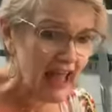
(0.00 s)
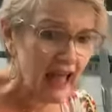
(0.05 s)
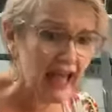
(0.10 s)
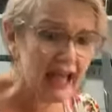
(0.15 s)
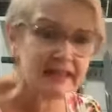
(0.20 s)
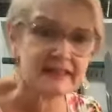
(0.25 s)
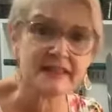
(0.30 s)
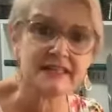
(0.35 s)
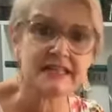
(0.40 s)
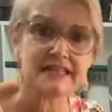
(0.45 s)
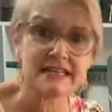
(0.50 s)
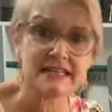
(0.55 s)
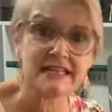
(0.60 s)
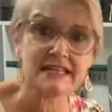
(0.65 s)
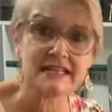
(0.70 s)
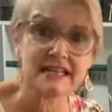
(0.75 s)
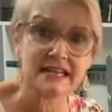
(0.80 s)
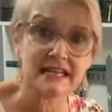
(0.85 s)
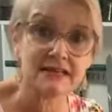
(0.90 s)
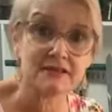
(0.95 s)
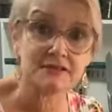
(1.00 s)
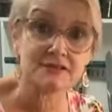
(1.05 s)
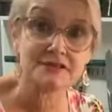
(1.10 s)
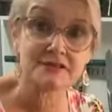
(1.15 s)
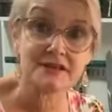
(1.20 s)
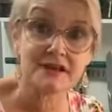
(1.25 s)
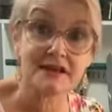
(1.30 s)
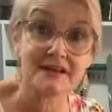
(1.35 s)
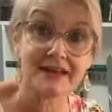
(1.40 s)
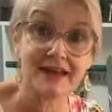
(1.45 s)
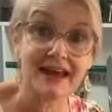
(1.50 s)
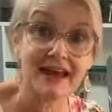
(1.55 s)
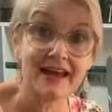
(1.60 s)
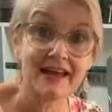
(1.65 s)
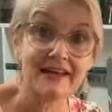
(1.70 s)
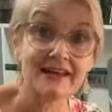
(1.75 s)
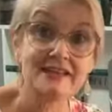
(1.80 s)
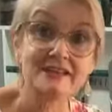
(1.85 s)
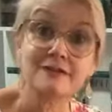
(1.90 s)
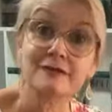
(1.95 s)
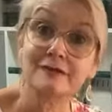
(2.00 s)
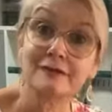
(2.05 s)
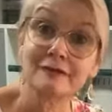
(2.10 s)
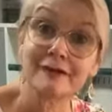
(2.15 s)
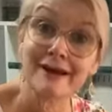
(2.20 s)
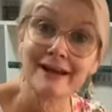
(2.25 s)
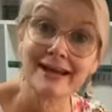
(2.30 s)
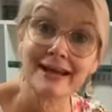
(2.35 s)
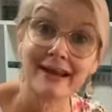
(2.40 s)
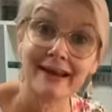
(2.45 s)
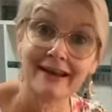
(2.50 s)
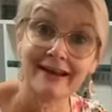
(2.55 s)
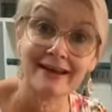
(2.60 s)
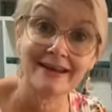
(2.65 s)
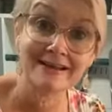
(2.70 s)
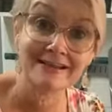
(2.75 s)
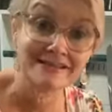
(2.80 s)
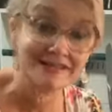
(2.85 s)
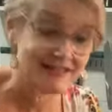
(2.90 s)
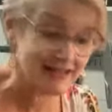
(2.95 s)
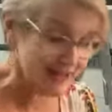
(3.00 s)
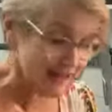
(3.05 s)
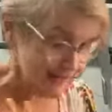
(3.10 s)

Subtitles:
and the details, okay? It's a free class.